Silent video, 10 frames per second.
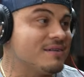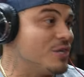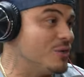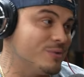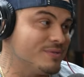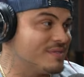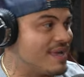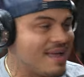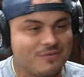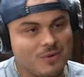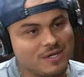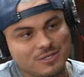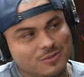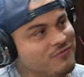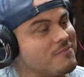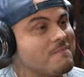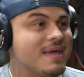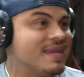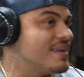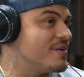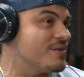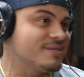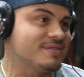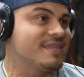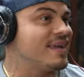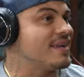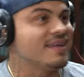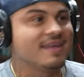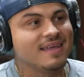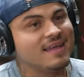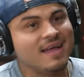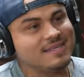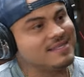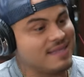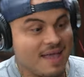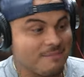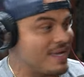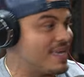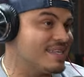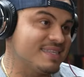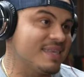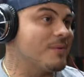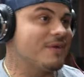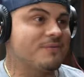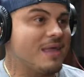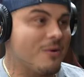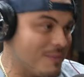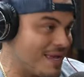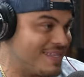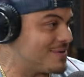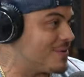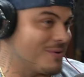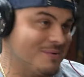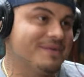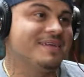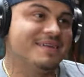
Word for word: News, I haven't watched news for many years. Like I have my kids stay away from that. When my kids go to